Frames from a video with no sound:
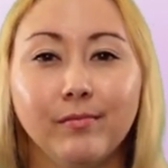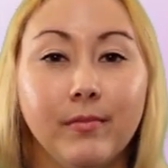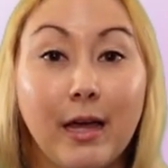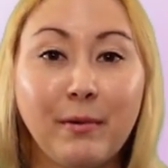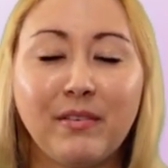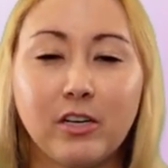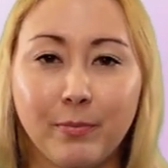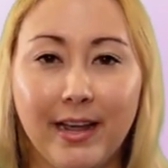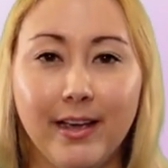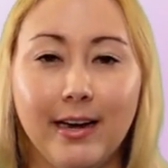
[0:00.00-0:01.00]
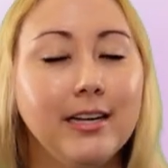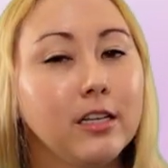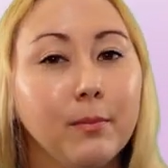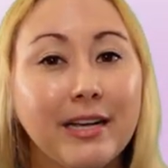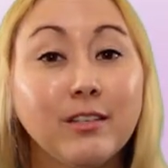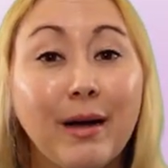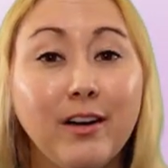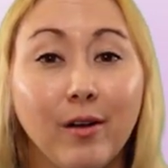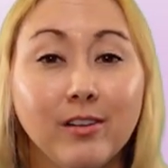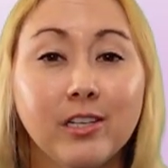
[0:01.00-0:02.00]
Then we've got Japan, and to the best of my
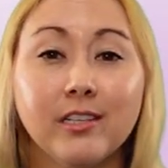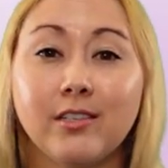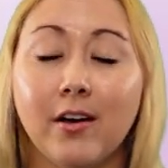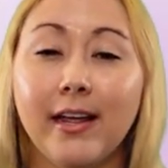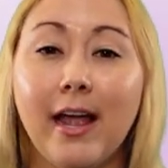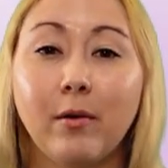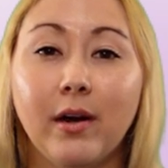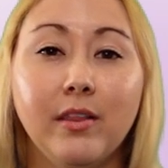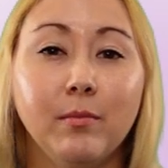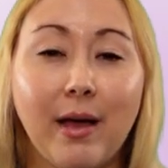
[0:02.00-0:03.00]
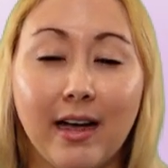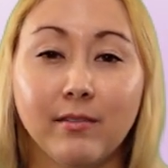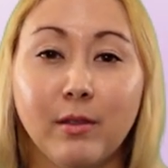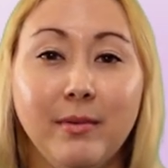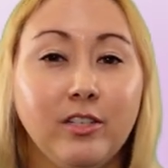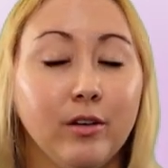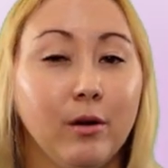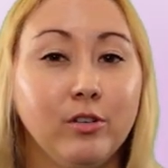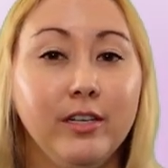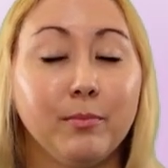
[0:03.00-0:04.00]
knowledge, the sake counter in the back of the
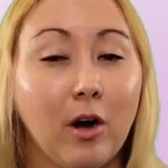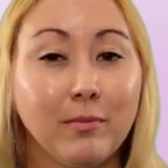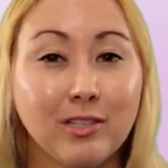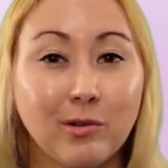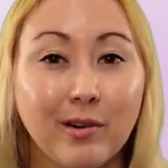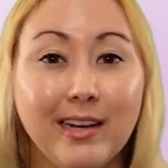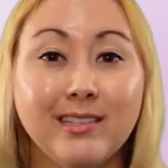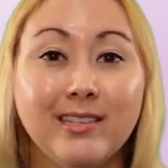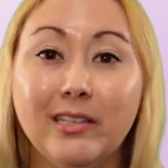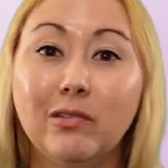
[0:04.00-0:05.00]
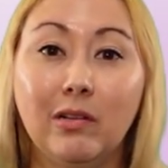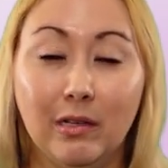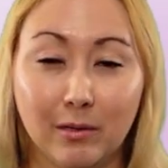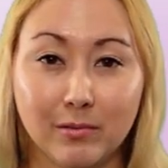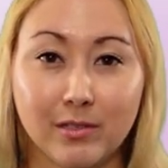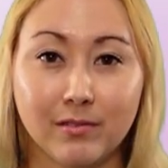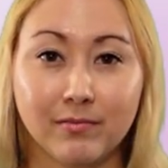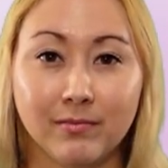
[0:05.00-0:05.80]
Mitsukoshi department store is still closed.